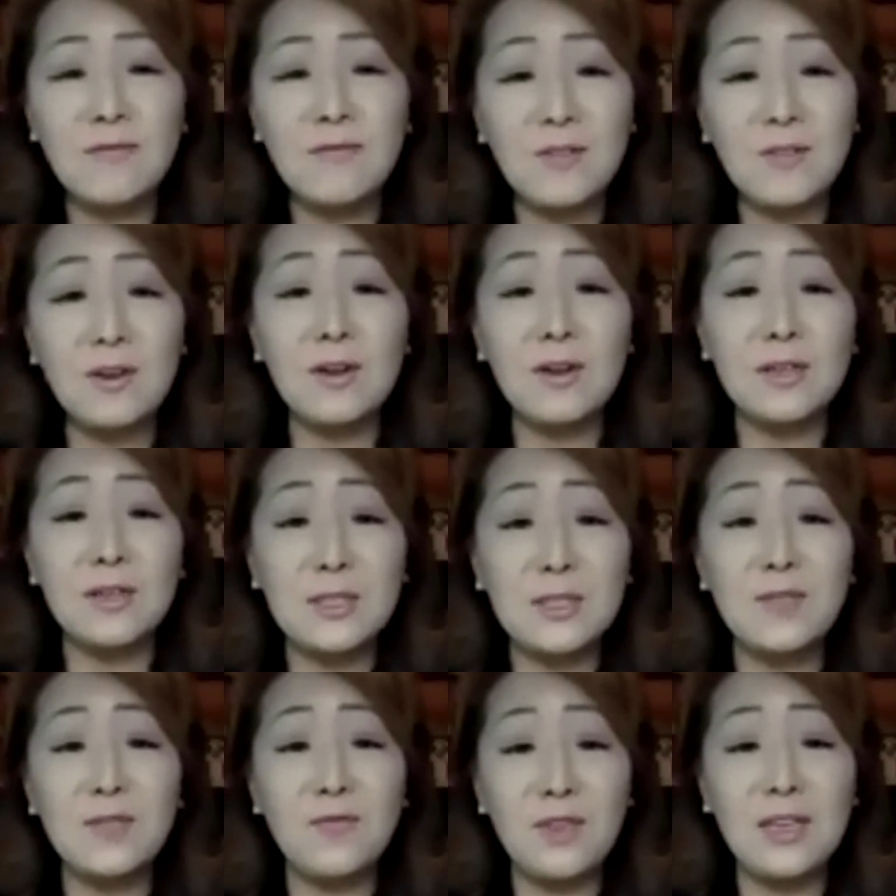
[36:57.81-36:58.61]

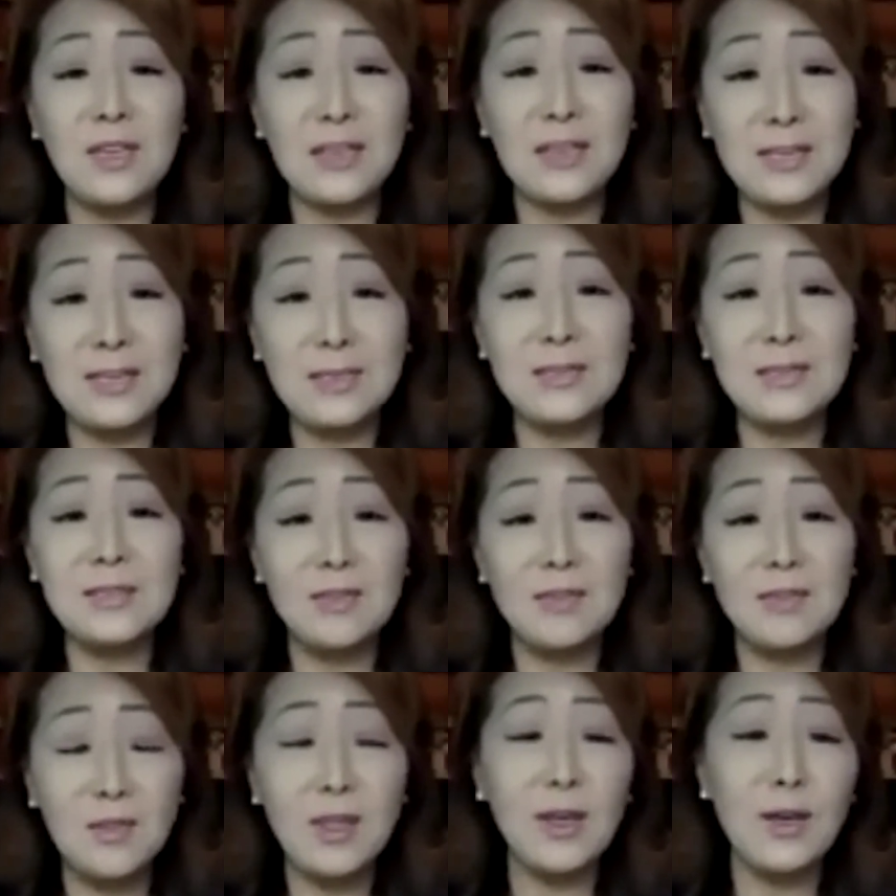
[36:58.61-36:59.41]
philosophy is
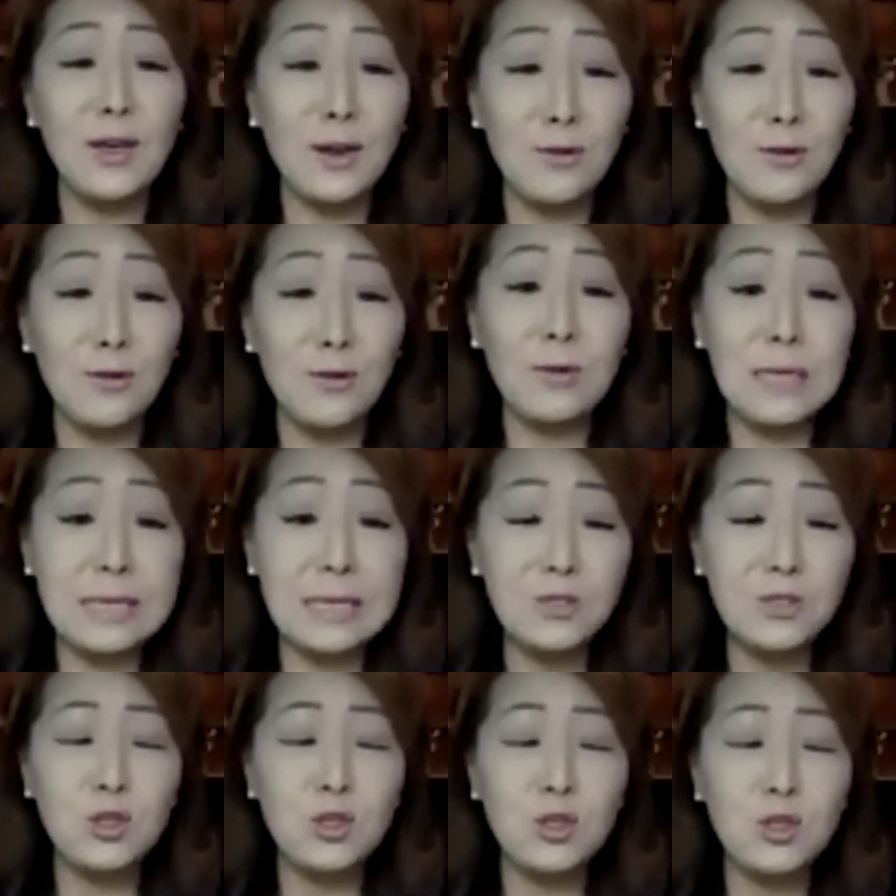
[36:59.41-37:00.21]
their
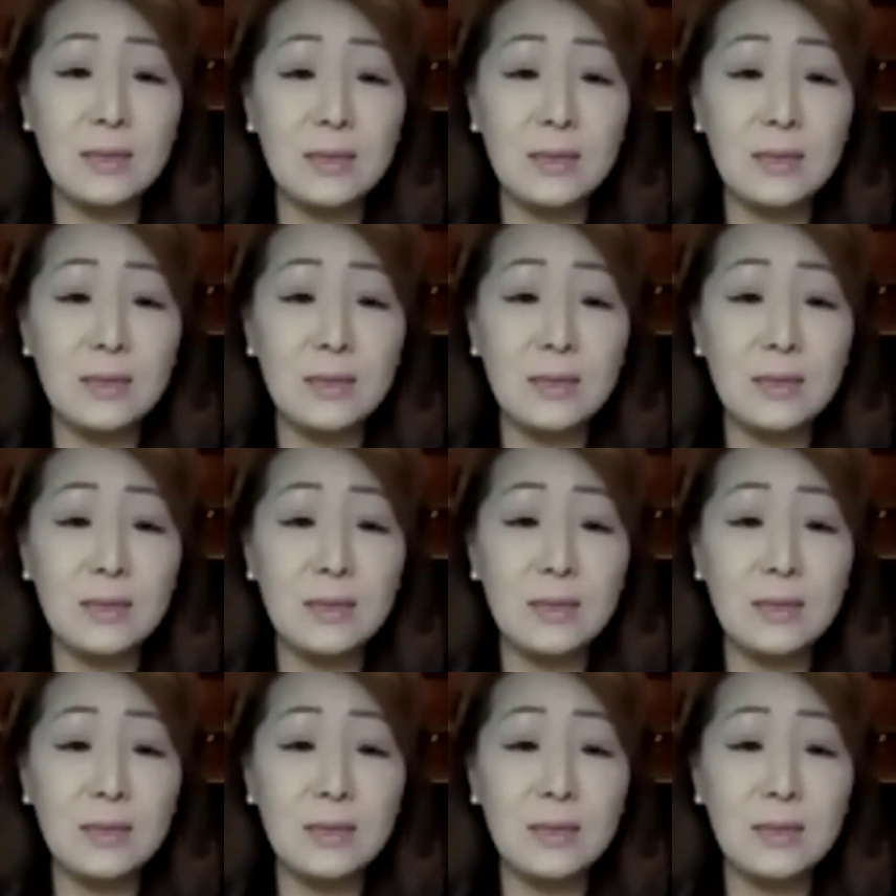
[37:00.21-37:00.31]
religion.